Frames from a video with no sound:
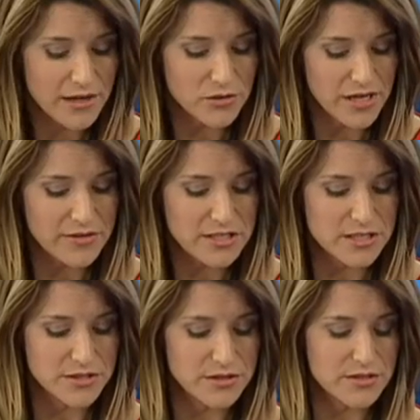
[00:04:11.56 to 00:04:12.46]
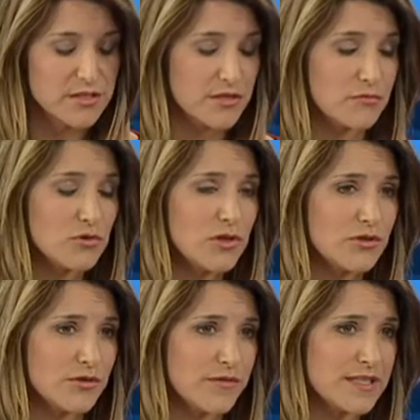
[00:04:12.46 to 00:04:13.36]
Court having to, to rule on
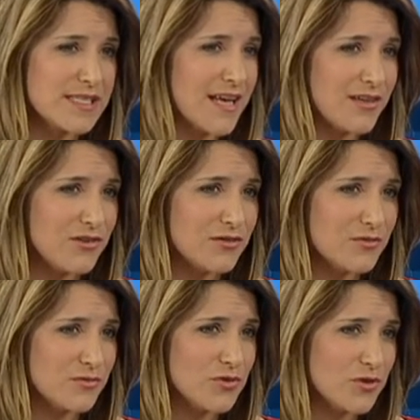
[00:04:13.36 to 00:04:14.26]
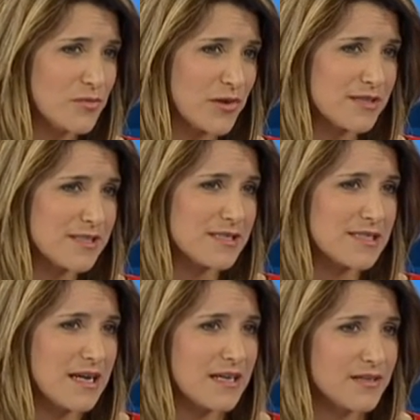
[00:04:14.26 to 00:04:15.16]
all of this, how long could the process
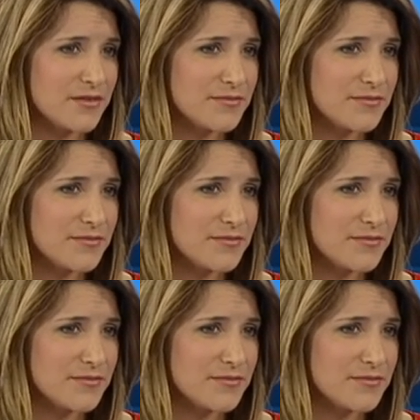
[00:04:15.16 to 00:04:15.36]
take?